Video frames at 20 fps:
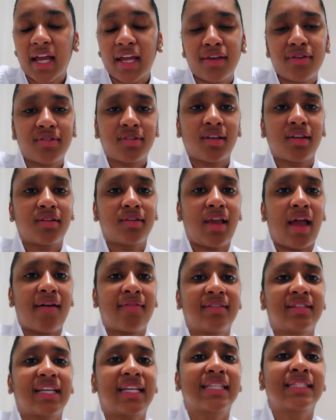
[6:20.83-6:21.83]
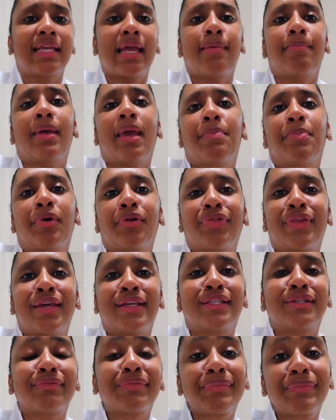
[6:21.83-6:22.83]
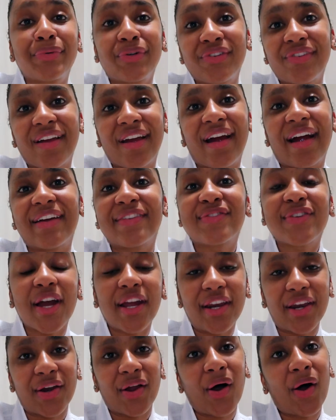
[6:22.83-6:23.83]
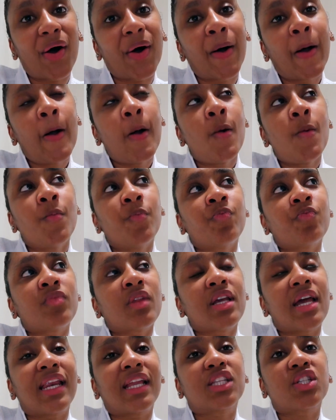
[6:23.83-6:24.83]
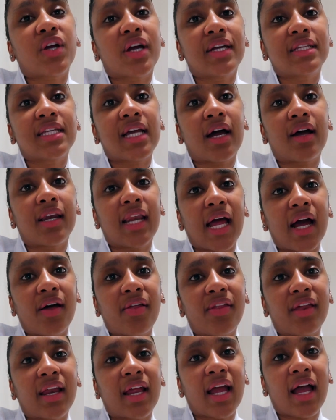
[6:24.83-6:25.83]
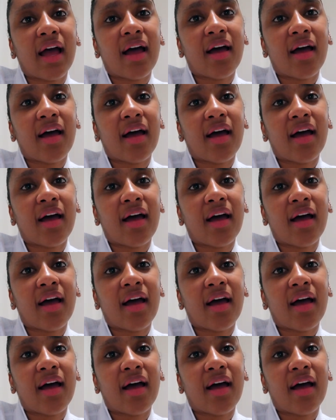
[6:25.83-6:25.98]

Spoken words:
I used to have this like sandpaper thing to remove hair. I've tried it all, and it's crazy how now that